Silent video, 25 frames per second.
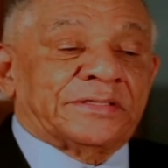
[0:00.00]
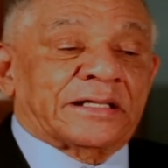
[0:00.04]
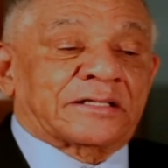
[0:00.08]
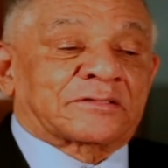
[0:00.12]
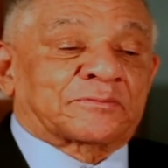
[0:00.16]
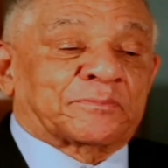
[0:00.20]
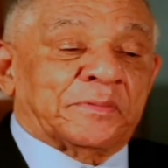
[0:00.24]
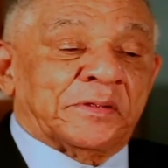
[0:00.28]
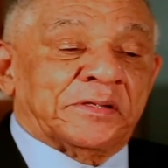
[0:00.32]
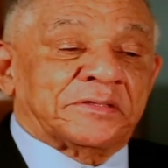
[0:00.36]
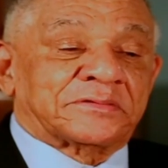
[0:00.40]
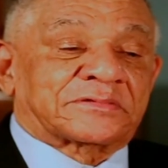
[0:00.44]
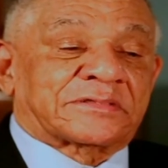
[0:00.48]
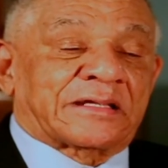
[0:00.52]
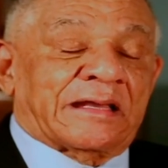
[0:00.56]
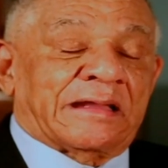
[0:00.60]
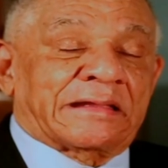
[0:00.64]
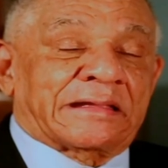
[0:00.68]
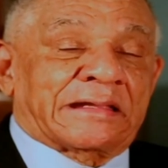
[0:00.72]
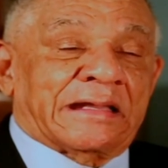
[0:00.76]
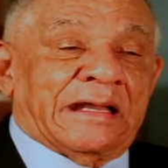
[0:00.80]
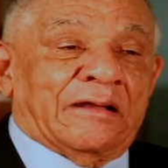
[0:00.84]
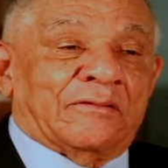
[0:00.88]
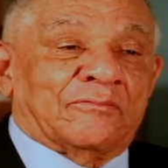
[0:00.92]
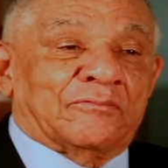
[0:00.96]
the experience I
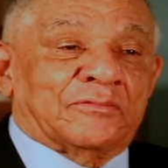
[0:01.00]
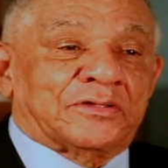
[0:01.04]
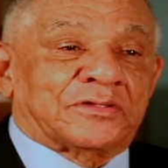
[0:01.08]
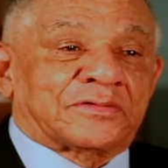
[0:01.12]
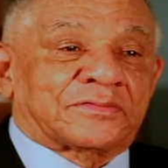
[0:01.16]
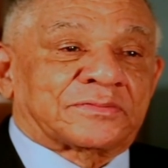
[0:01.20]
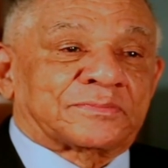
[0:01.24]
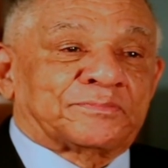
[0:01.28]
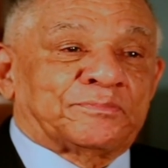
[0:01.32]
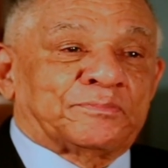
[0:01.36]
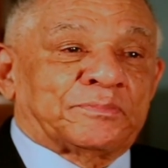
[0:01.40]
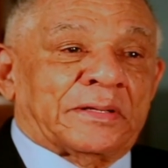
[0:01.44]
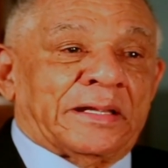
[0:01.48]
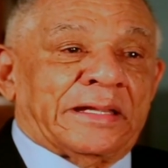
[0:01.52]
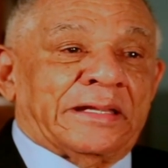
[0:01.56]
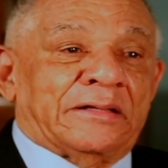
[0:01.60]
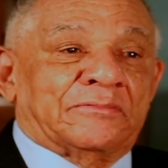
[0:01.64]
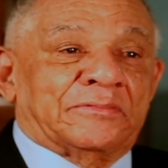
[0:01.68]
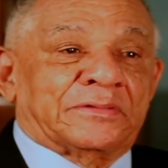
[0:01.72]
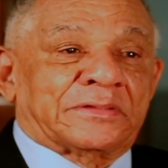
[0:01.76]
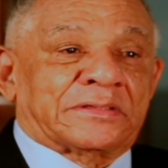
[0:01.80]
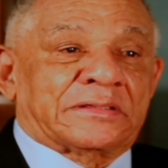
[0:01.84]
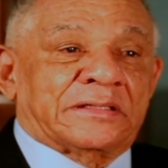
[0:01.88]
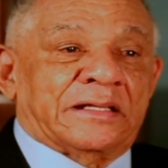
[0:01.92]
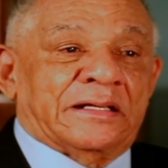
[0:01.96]
got was playing
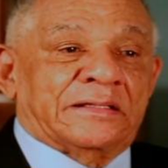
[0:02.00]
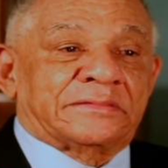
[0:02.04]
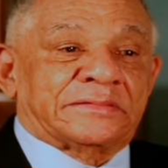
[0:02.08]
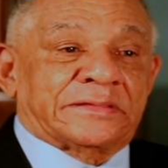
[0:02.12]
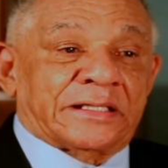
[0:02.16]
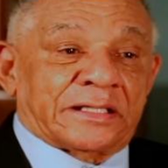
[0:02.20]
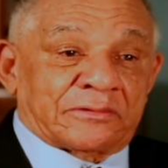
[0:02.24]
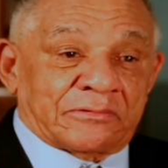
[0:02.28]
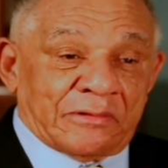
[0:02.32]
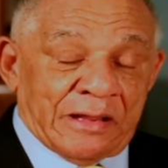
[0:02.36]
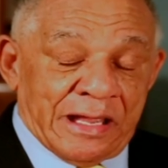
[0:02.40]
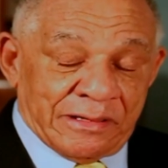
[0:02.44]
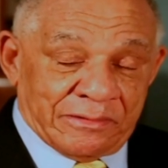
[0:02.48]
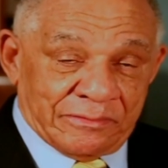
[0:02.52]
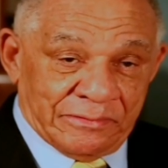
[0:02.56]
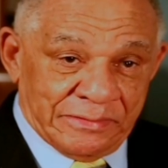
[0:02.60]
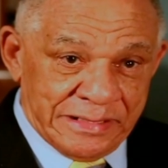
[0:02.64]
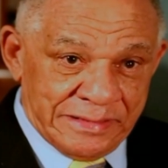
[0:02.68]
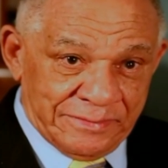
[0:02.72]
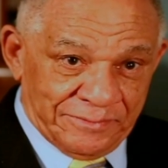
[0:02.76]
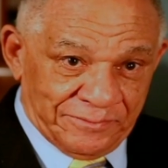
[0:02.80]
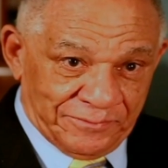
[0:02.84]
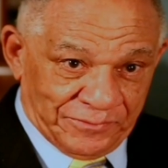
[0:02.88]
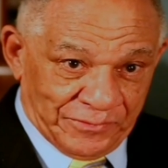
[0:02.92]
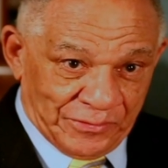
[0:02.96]
with Dick
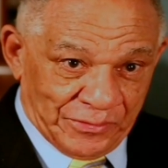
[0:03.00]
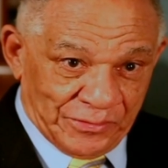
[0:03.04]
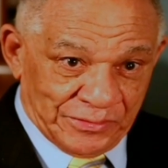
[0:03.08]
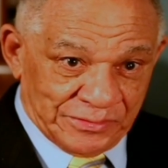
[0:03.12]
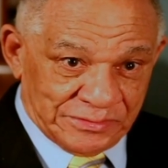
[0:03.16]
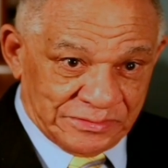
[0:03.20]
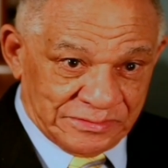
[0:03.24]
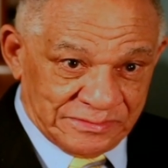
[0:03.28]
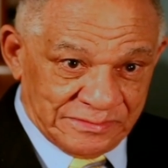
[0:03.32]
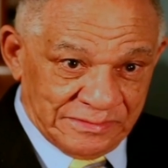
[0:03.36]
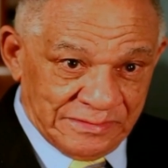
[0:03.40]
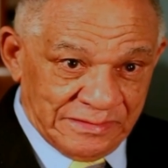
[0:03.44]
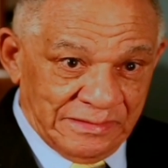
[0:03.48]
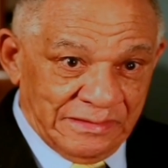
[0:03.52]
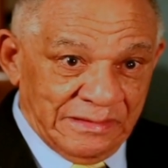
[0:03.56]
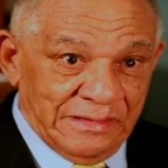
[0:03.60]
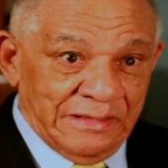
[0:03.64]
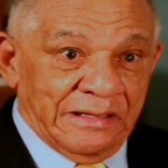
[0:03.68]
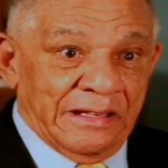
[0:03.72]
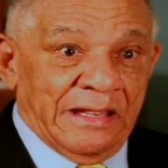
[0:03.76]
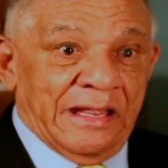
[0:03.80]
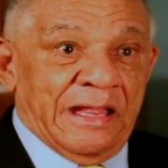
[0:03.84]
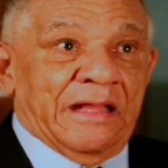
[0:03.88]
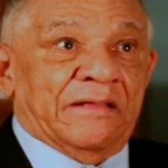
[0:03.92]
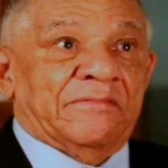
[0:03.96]
Gregory first,
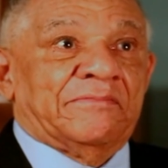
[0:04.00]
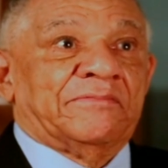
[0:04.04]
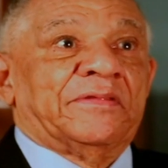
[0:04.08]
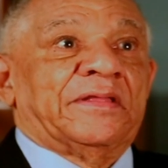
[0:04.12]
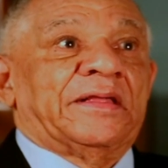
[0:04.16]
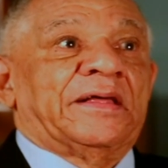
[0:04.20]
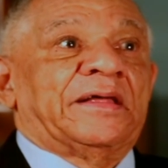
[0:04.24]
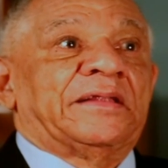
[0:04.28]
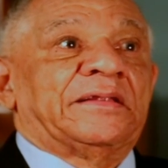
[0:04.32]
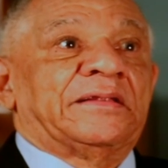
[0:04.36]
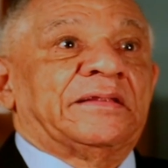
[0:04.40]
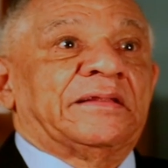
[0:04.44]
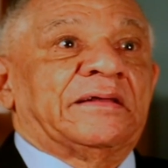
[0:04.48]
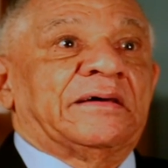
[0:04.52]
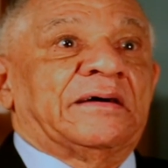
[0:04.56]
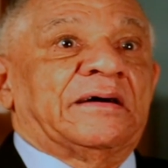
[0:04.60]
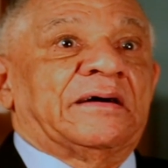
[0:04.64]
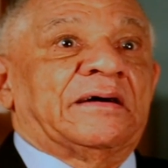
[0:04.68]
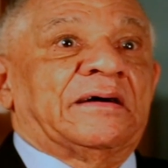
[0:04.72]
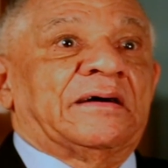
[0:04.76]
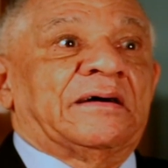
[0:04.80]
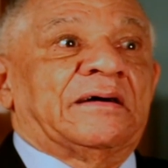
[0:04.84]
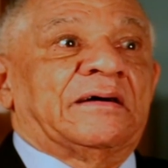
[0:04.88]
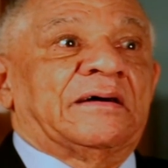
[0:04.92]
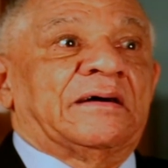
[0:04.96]
and then
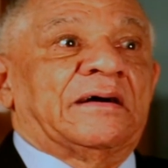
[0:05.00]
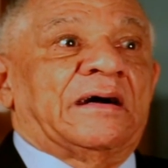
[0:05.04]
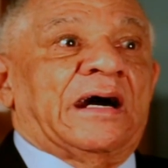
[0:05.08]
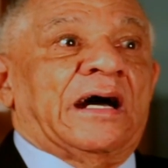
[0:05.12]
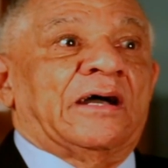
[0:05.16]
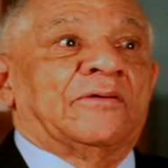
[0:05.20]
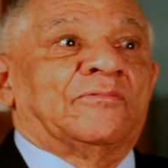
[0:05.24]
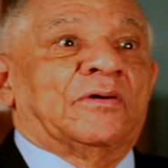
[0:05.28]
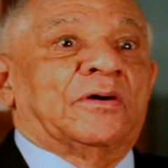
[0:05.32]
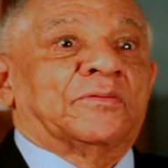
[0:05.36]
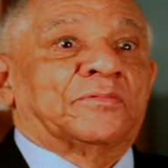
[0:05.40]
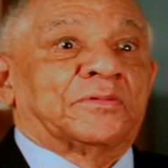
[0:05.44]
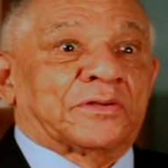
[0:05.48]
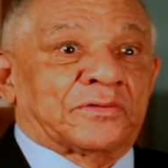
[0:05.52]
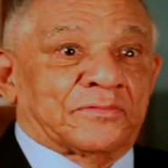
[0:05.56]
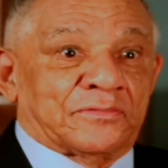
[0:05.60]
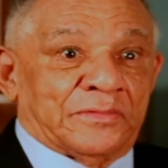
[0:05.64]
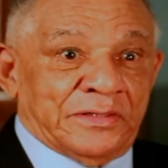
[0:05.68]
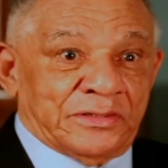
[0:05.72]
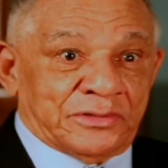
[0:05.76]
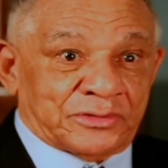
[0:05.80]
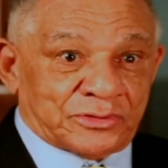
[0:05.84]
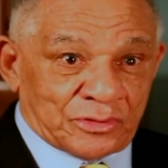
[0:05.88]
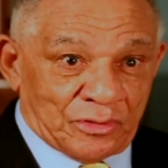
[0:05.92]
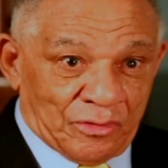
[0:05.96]
I went with
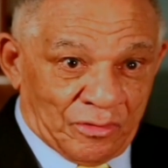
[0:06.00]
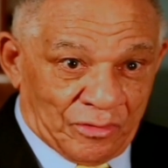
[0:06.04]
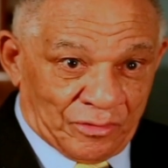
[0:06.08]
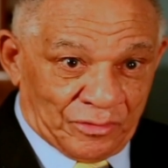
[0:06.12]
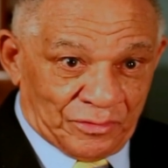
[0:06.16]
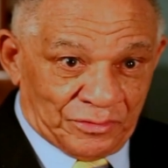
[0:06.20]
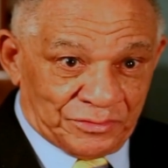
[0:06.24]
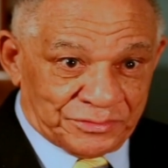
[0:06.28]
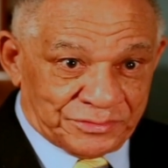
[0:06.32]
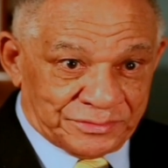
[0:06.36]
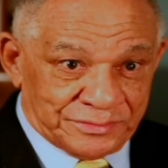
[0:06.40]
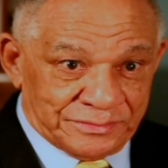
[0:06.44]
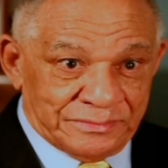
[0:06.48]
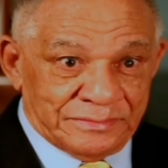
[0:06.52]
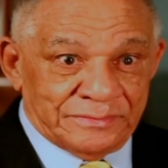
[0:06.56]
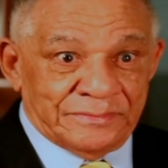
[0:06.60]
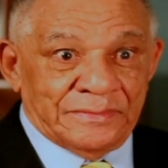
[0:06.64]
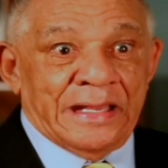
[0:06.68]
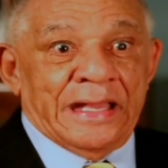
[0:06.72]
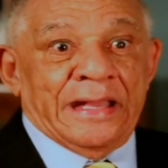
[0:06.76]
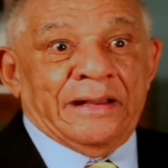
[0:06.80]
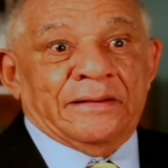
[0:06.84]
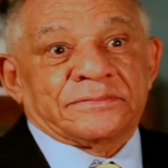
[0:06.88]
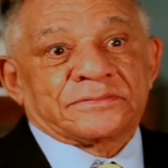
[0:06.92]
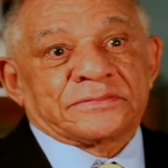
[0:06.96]
Ray Charles
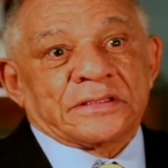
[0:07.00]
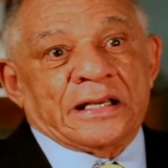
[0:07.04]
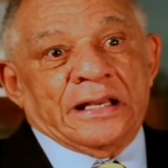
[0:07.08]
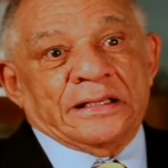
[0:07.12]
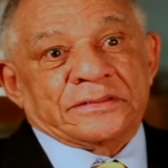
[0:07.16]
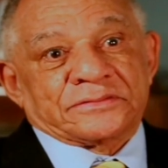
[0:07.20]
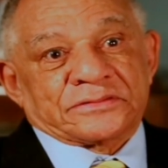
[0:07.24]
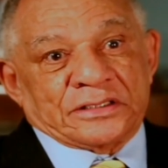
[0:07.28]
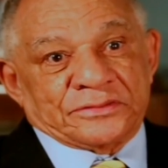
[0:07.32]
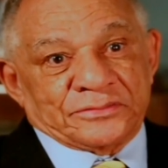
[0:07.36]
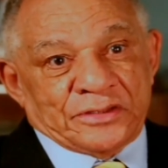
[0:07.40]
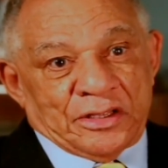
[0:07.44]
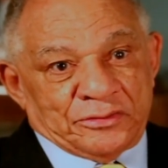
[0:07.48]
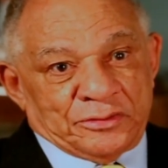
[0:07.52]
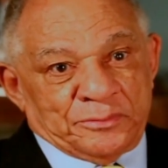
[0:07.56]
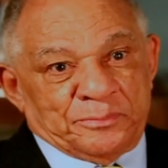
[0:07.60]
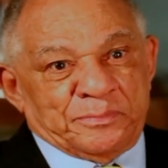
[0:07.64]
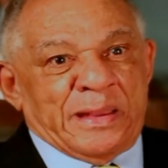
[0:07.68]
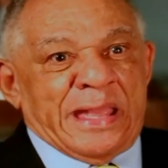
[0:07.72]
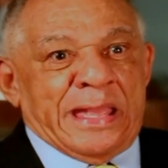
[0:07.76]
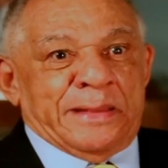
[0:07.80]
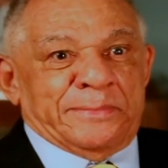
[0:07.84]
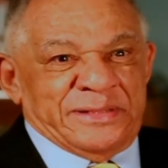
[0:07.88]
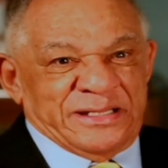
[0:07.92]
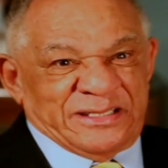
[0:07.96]
as another
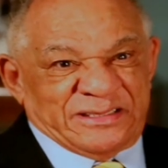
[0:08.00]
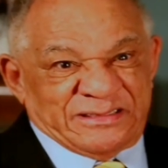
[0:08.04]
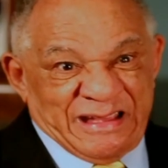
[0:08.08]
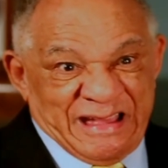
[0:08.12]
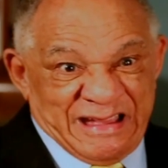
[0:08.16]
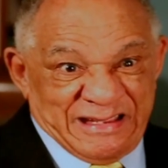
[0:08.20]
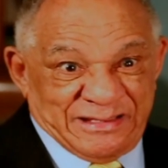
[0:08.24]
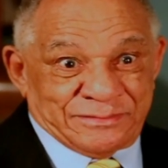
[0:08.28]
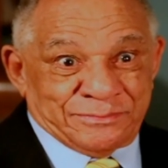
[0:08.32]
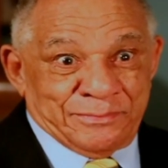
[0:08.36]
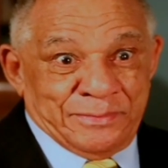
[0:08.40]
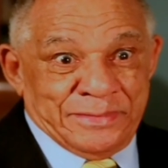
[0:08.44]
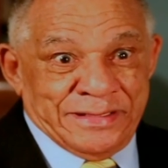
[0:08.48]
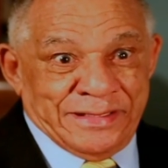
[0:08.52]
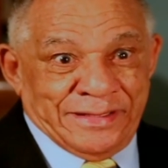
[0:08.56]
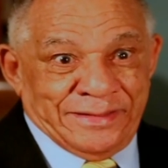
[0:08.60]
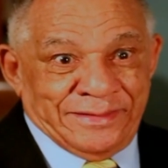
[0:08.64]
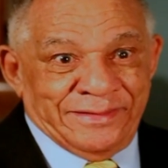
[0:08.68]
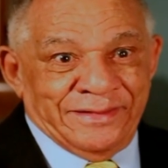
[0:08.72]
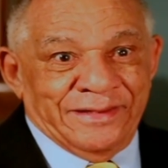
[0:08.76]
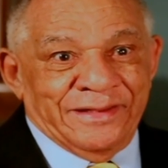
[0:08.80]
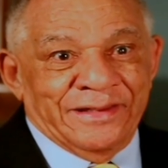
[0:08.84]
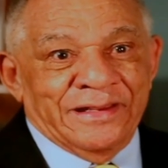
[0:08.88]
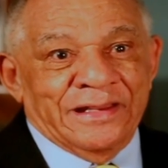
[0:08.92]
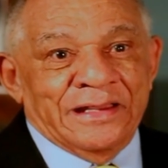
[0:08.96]
band besides
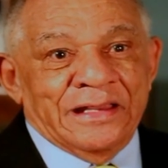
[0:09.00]
me.